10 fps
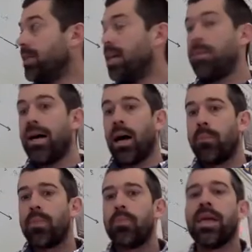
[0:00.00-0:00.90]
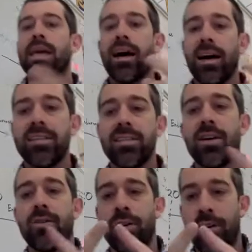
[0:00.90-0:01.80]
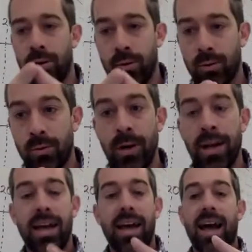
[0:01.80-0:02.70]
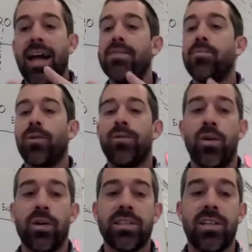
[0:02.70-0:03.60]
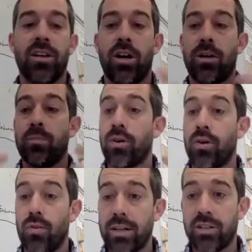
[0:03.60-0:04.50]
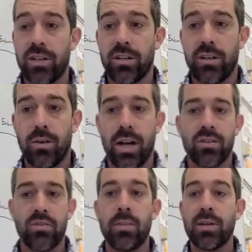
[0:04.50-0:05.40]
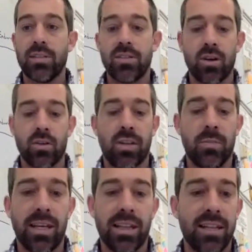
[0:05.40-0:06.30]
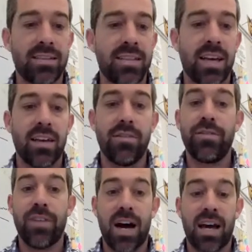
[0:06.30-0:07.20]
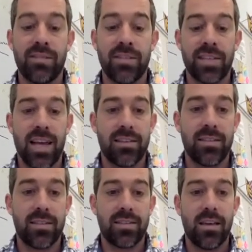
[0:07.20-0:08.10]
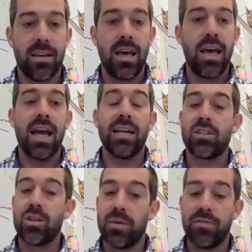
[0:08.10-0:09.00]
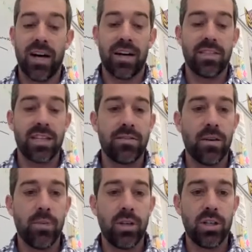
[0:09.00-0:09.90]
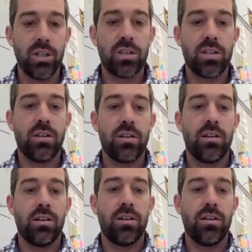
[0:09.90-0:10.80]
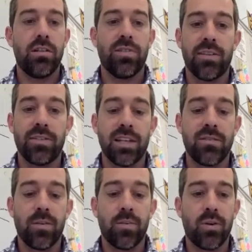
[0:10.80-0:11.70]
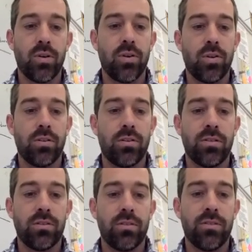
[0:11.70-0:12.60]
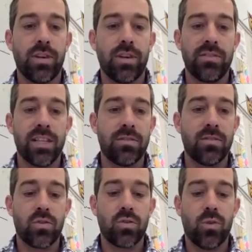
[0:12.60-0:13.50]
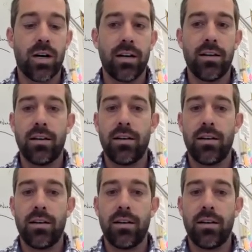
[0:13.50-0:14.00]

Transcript: them up because they're new and we're focusing on progression. Okay, so I'm going to start them at, let's say, 5 sets. And it's going to be 5 sets for push, 5 sets for pull, 5 sets for squat,